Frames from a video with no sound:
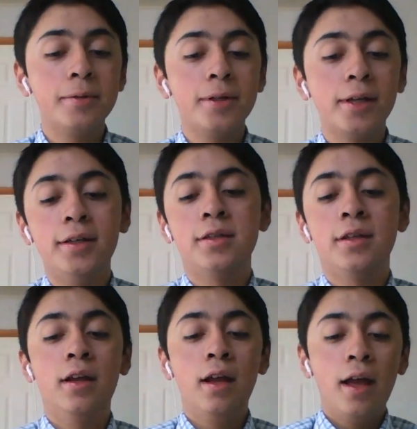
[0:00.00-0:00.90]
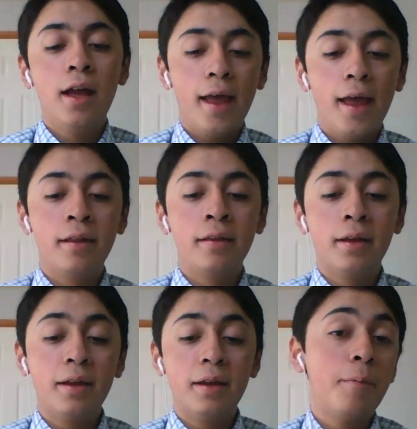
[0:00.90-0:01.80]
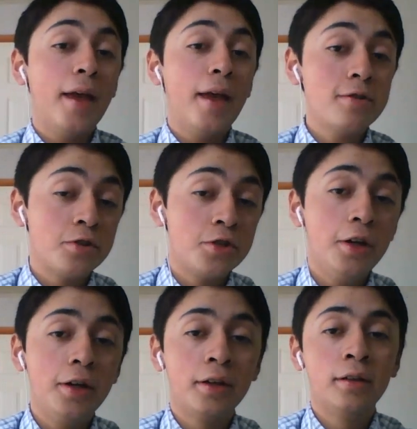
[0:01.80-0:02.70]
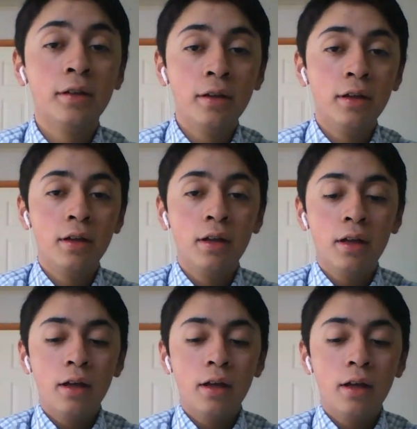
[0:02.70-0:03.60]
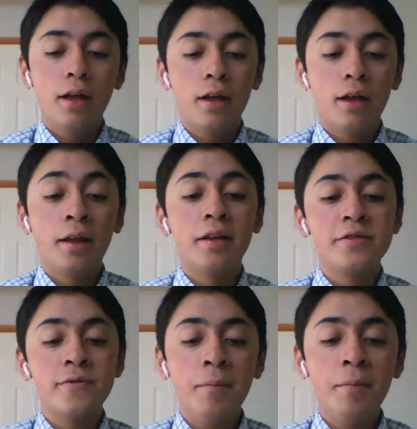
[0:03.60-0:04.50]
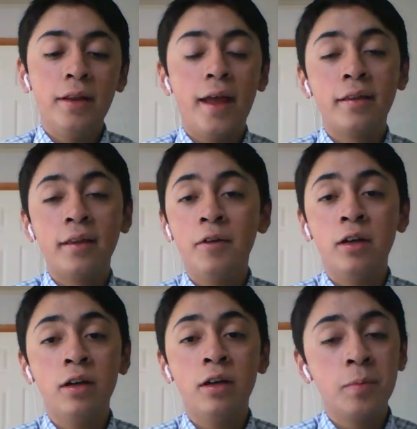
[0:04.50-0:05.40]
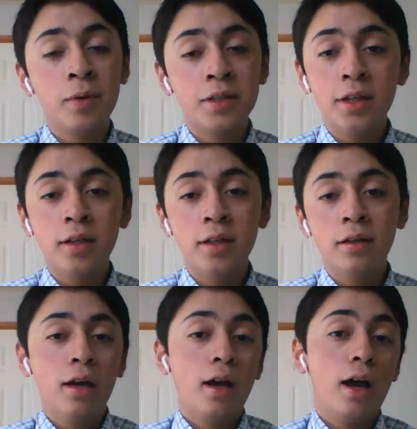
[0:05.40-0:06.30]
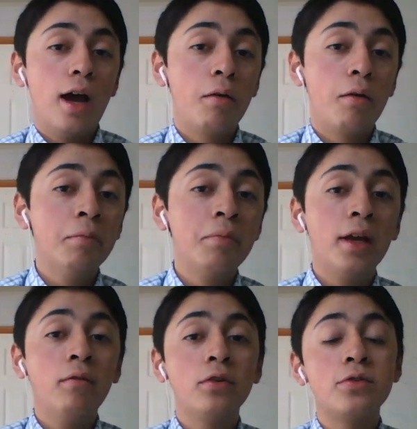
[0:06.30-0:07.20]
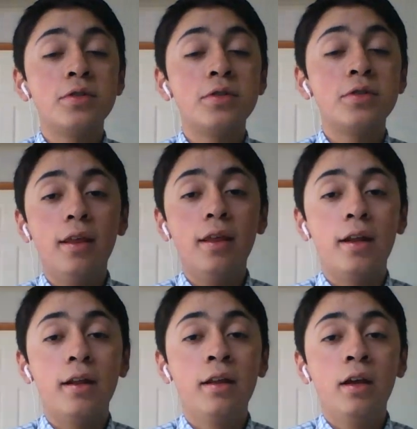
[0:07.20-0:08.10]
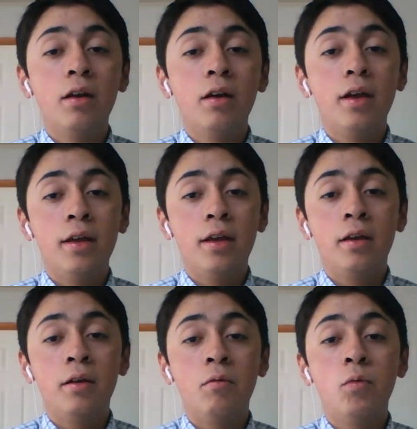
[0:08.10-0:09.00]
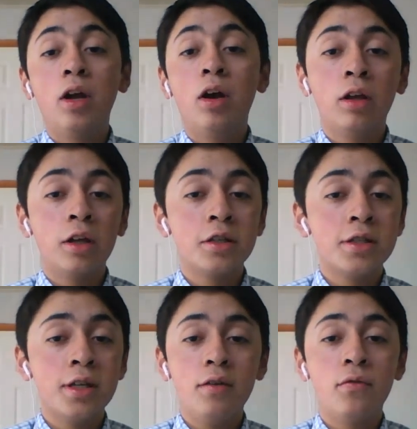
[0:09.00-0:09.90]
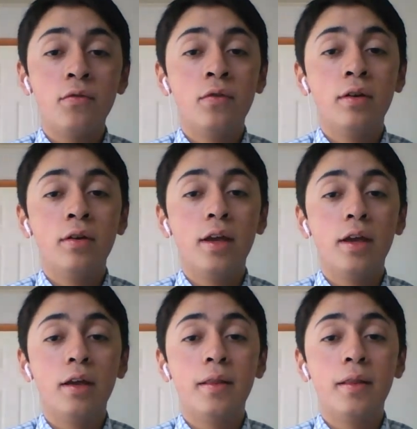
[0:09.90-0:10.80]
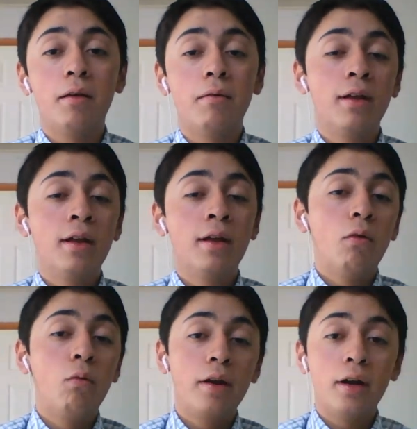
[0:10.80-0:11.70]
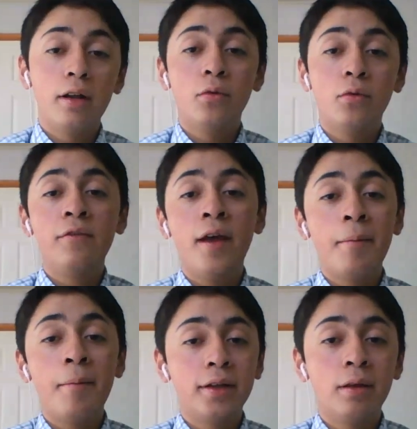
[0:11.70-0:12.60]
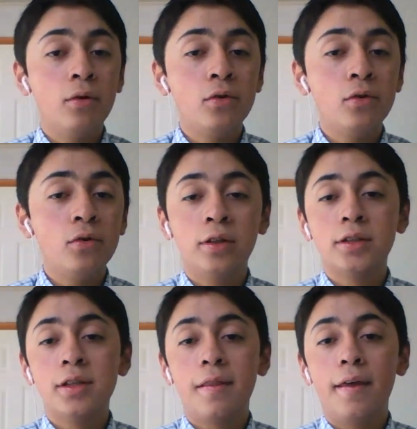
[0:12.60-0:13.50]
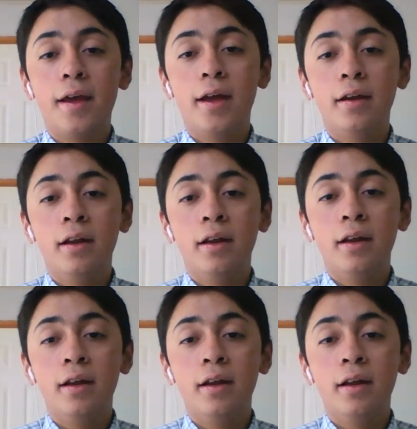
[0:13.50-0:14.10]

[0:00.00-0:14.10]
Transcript: baptized. And if Pastor Sheridan uh, and his family had never come to my city, I wouldn't be able to say that uh, we all got saved, uh, that we're doing family devotionals, that